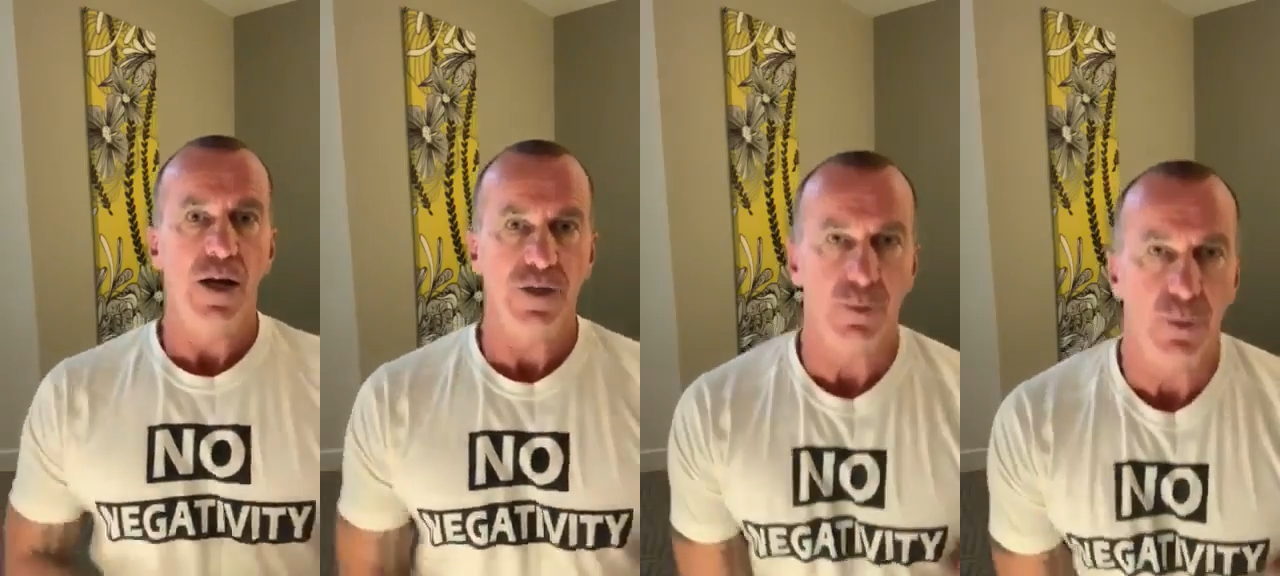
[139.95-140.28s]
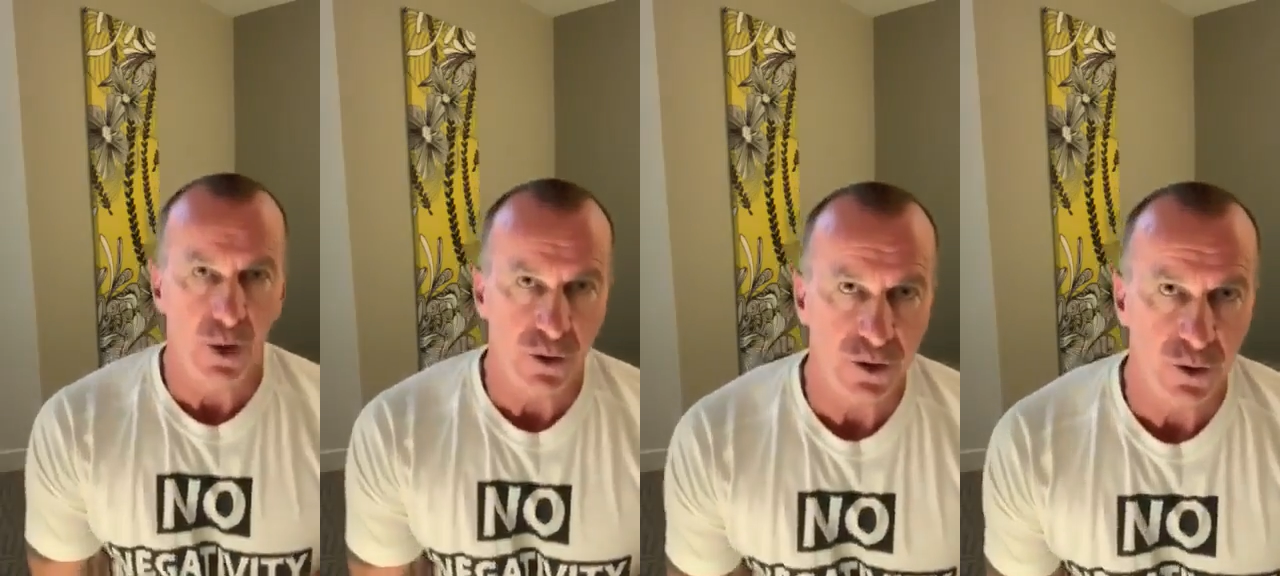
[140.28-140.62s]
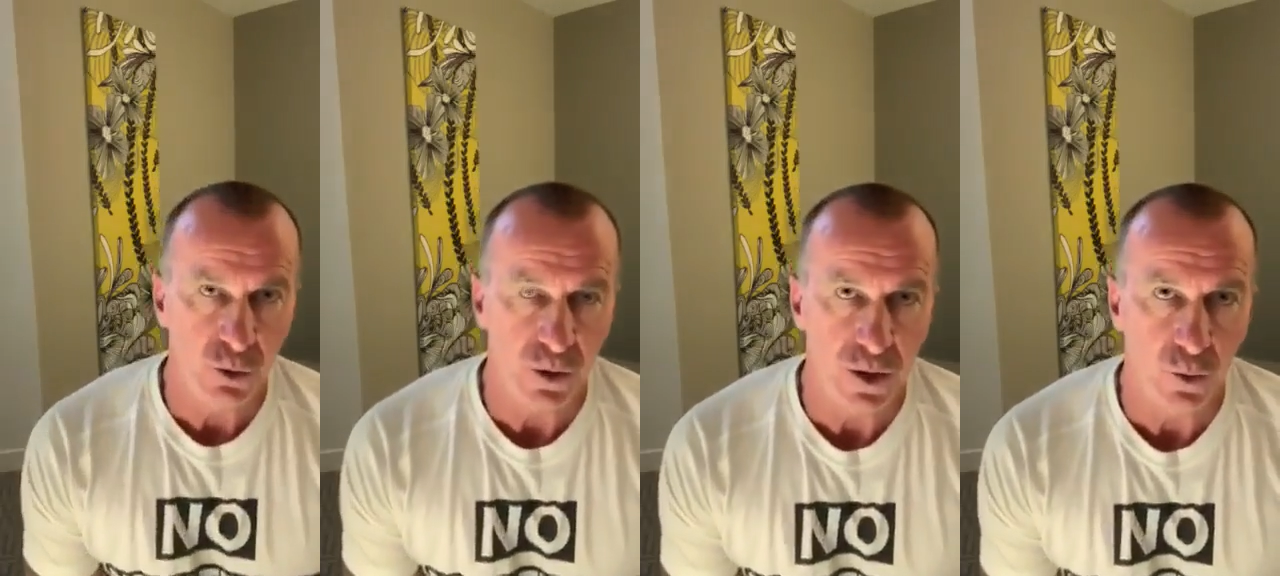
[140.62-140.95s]
as opposed
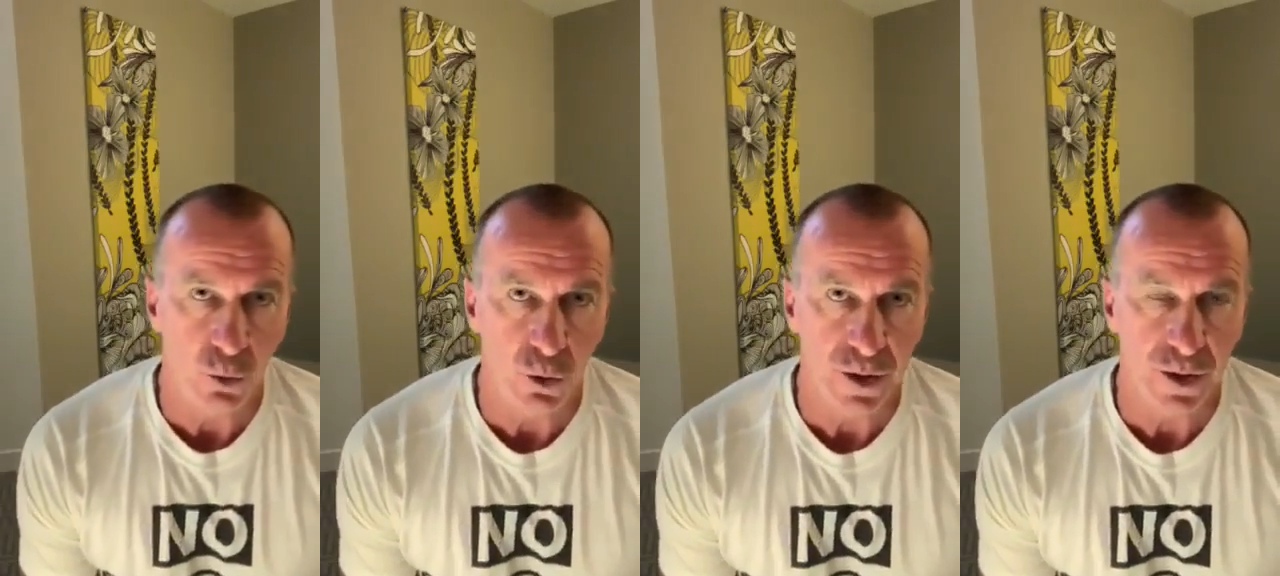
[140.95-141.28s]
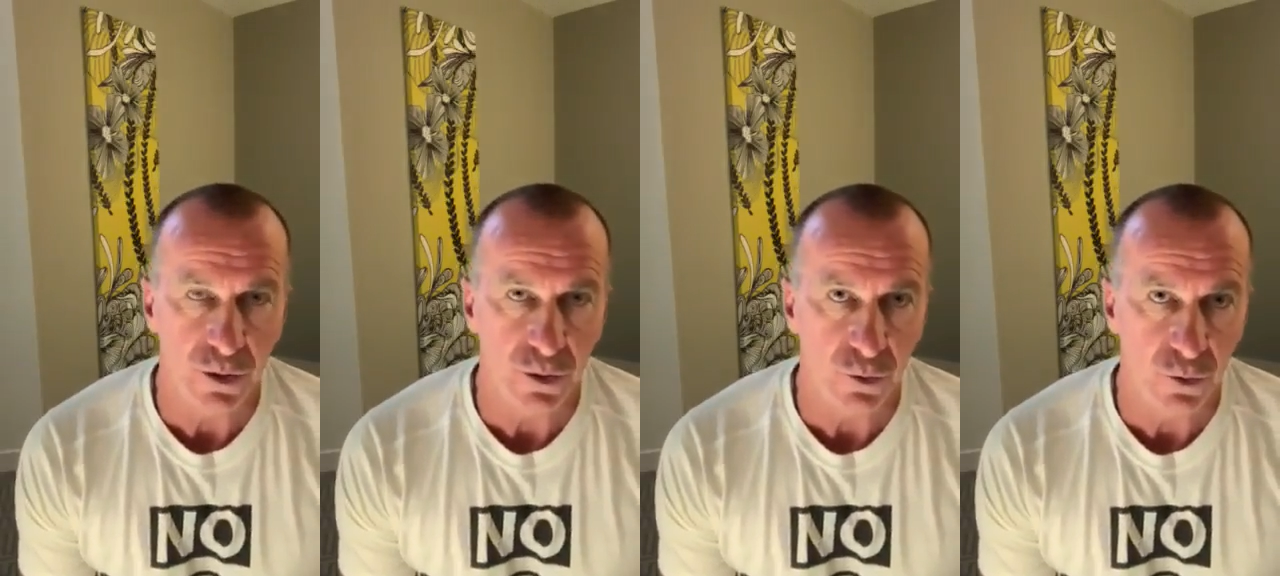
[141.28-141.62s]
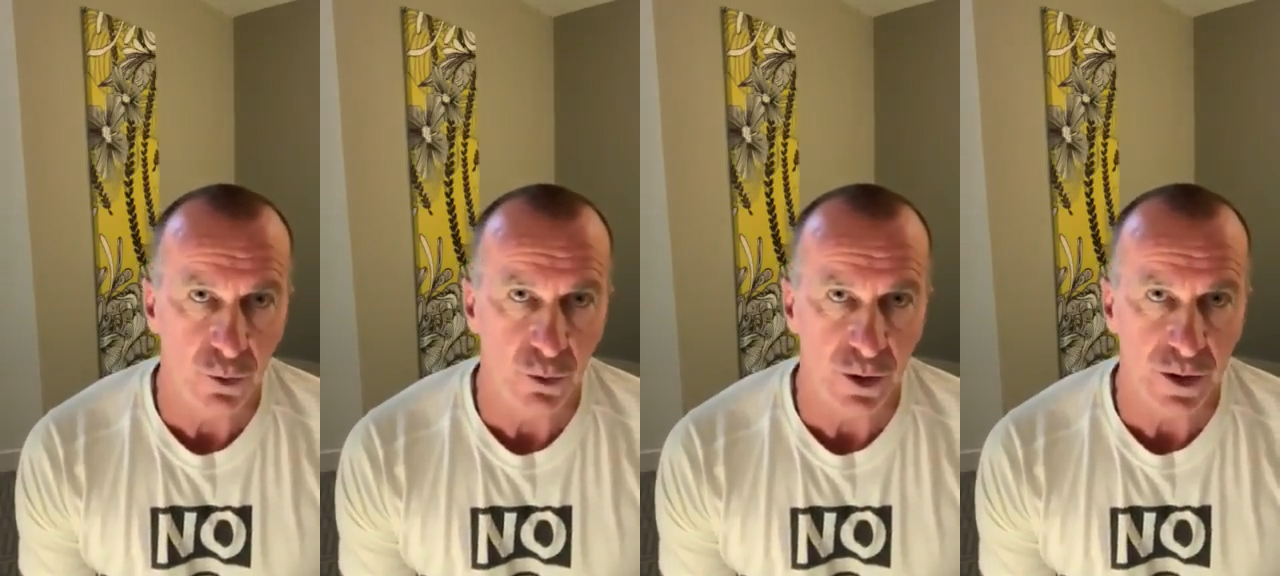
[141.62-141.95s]
to we can walk into a
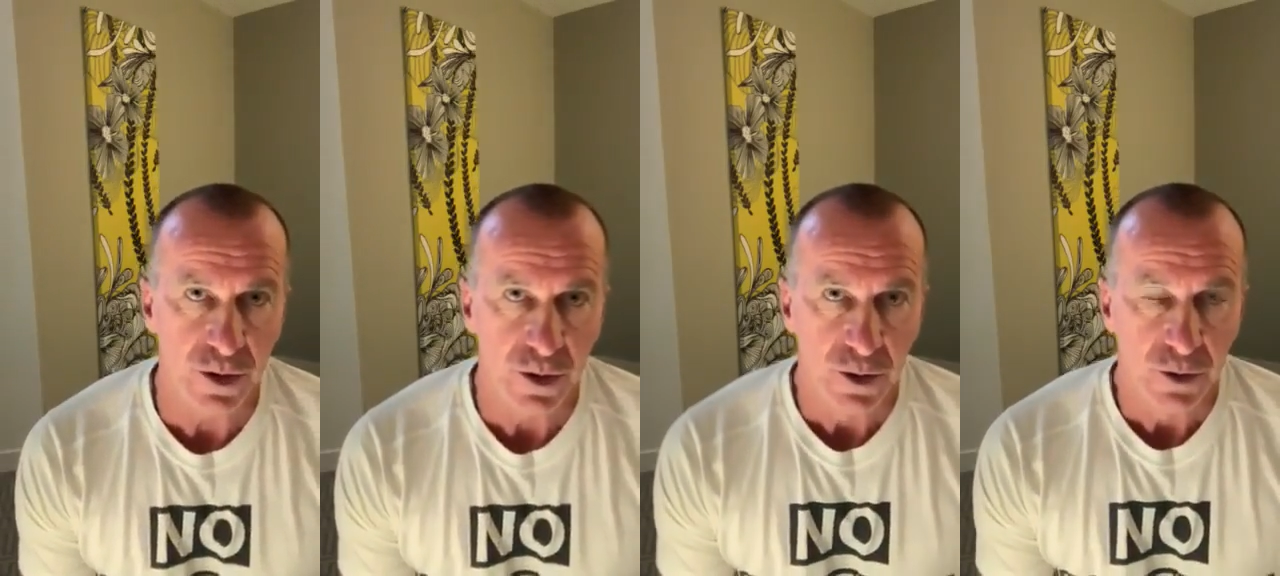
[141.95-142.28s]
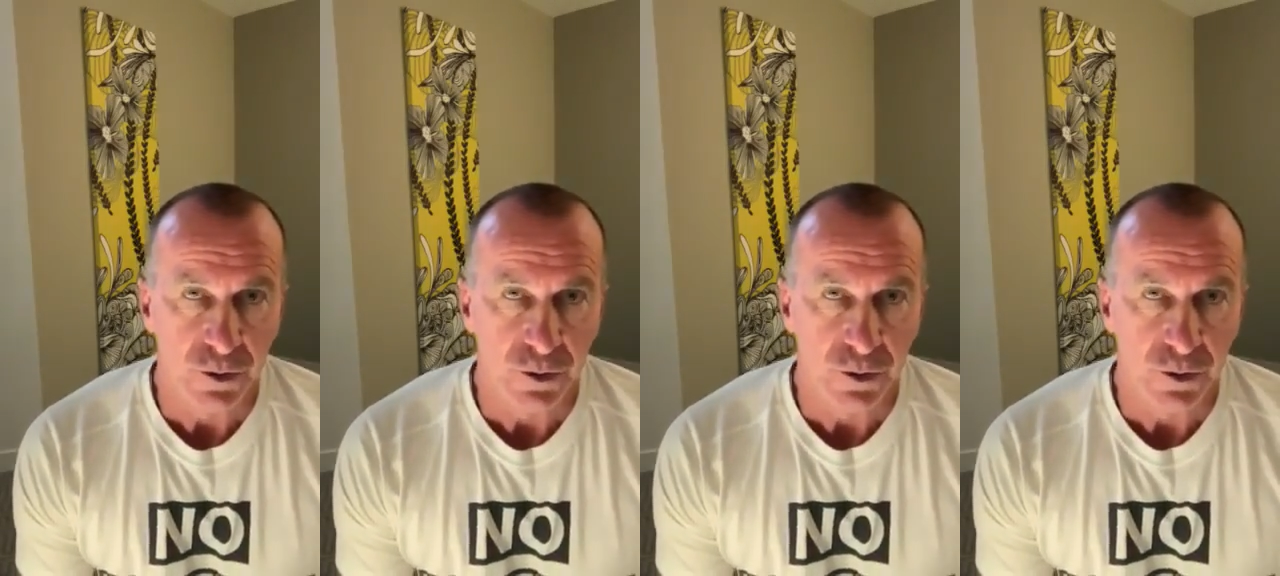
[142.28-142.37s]
room really,